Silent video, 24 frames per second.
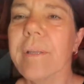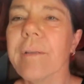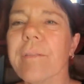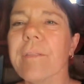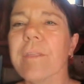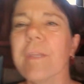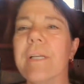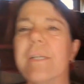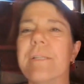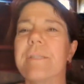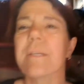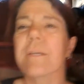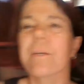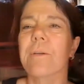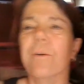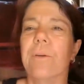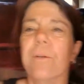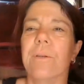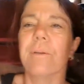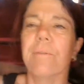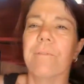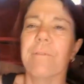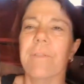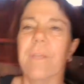Things are
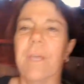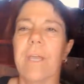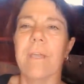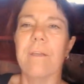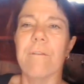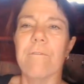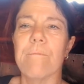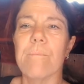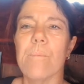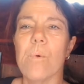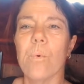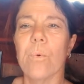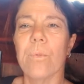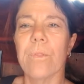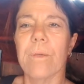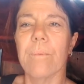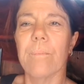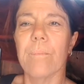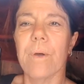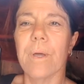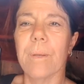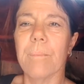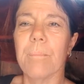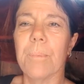good if they have more than
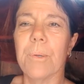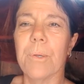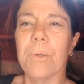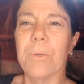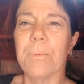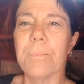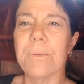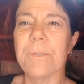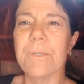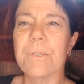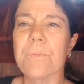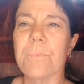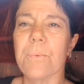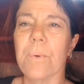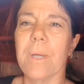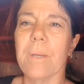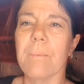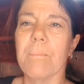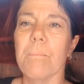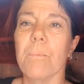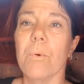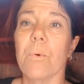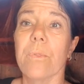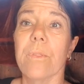one purpose,
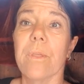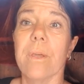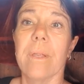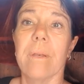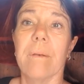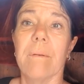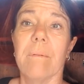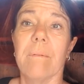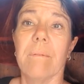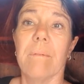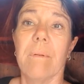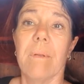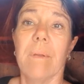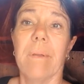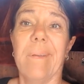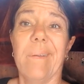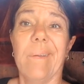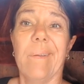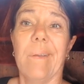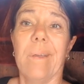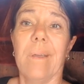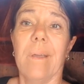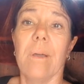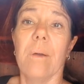more than
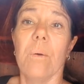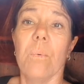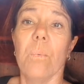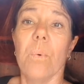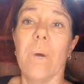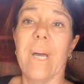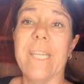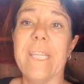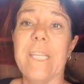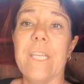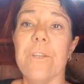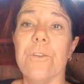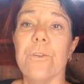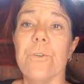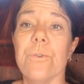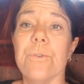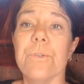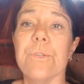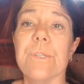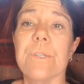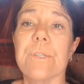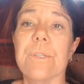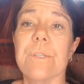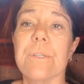one
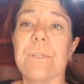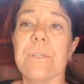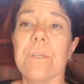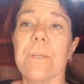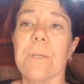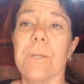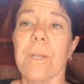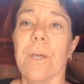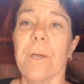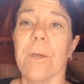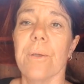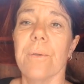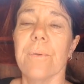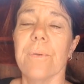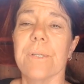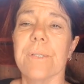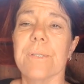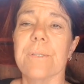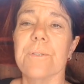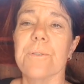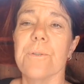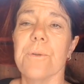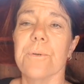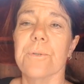use, you know.
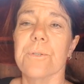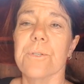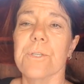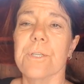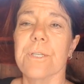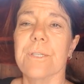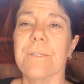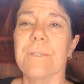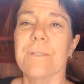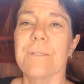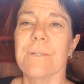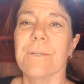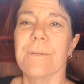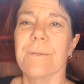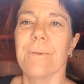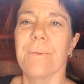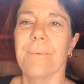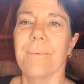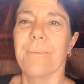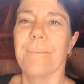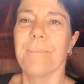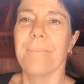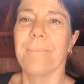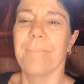It's not just,
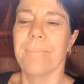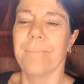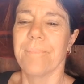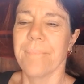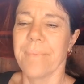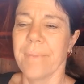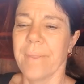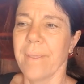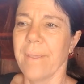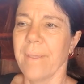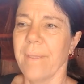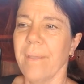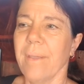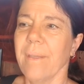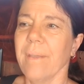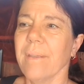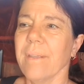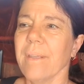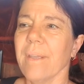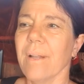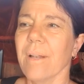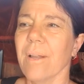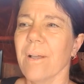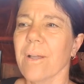
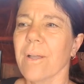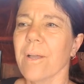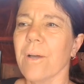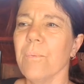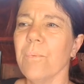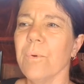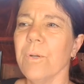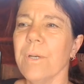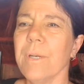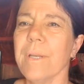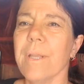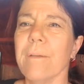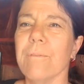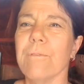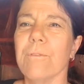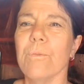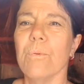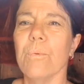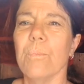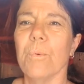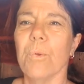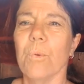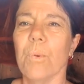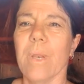yeah, like I wouldn't have
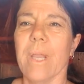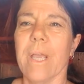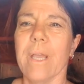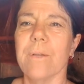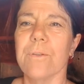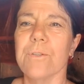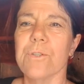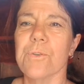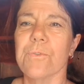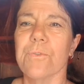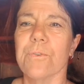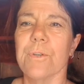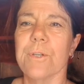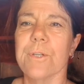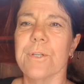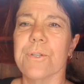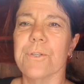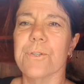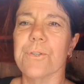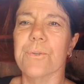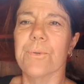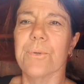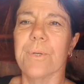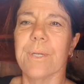normal lounge
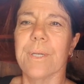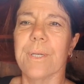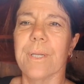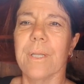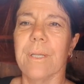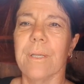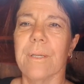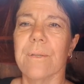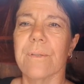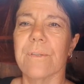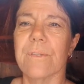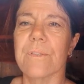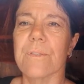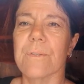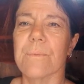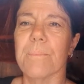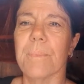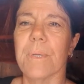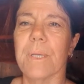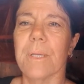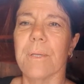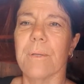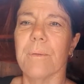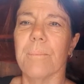furniture in here because to
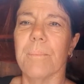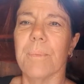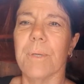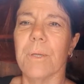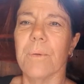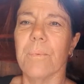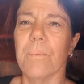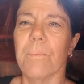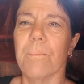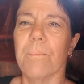me it'd be a